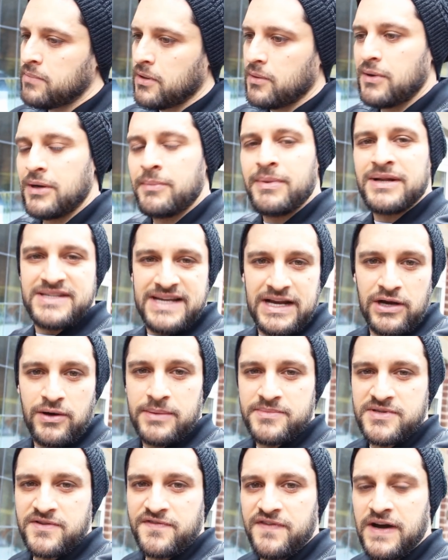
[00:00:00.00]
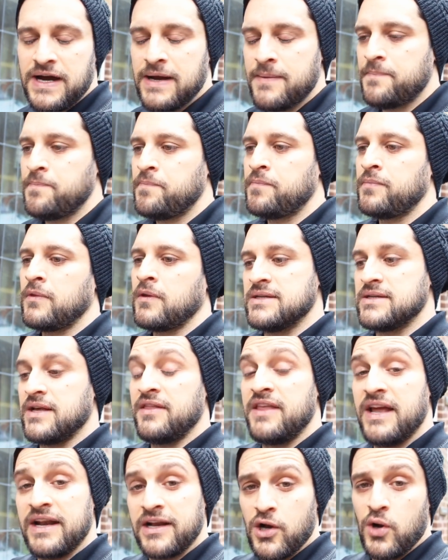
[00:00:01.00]
probably around about 10 grams of fat,
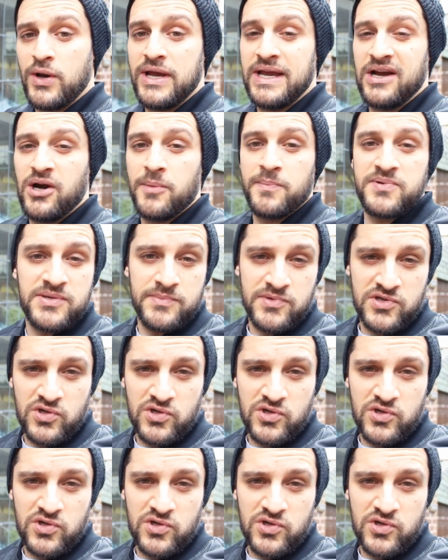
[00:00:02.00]
then go hit up some